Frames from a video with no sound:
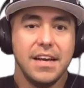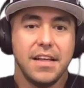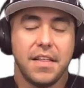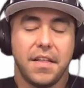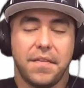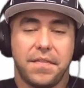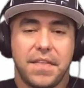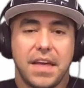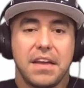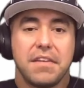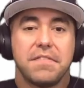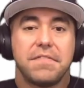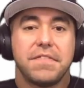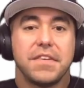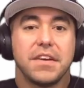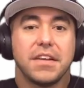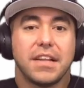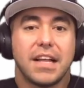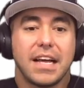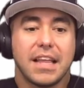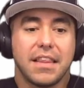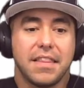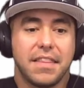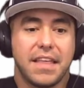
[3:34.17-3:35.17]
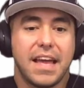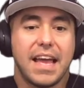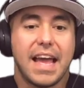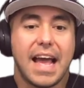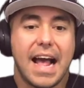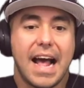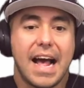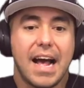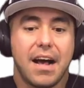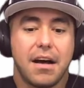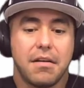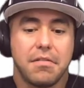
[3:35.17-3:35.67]
they feel like they
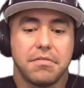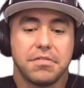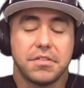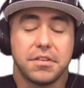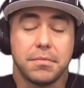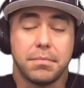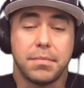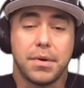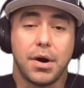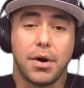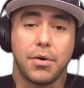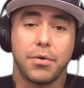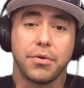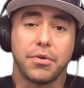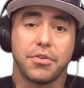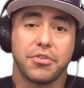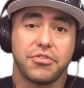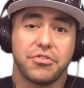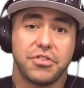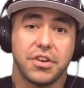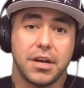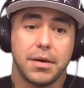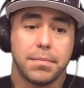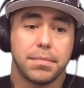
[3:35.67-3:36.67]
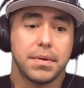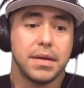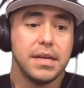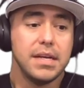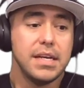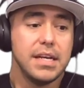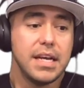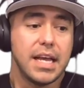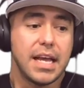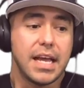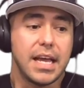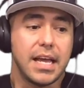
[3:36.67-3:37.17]
have some ownership
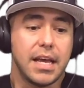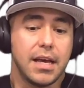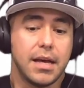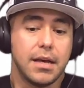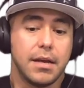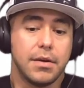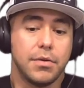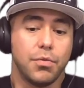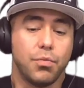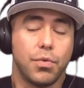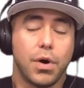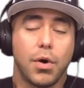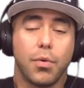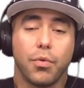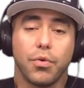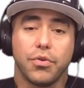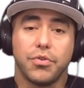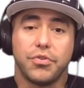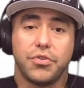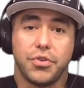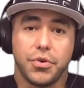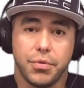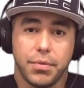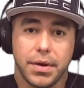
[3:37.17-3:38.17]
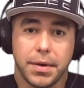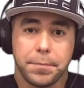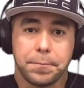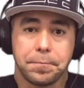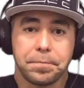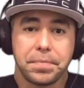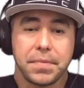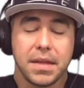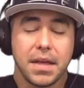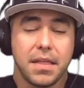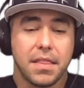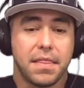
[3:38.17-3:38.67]
in what we're
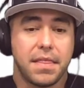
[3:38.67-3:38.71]
doing.